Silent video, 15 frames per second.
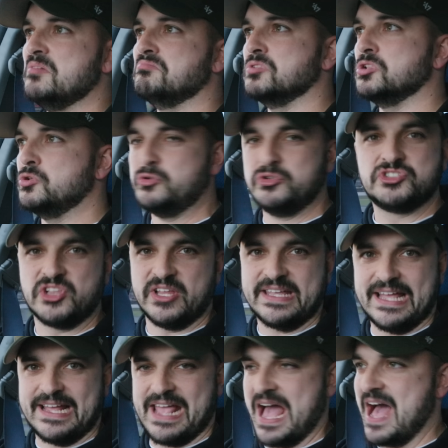looks like
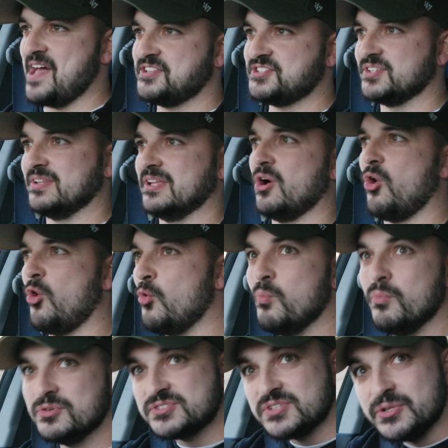a castle. It
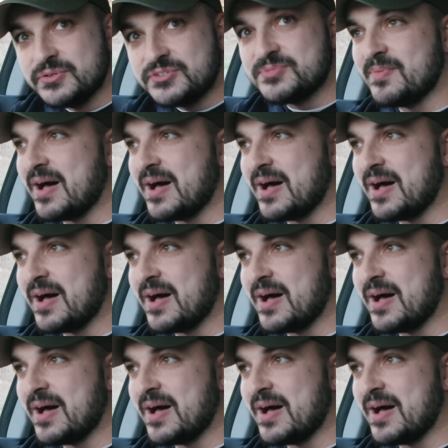almost looks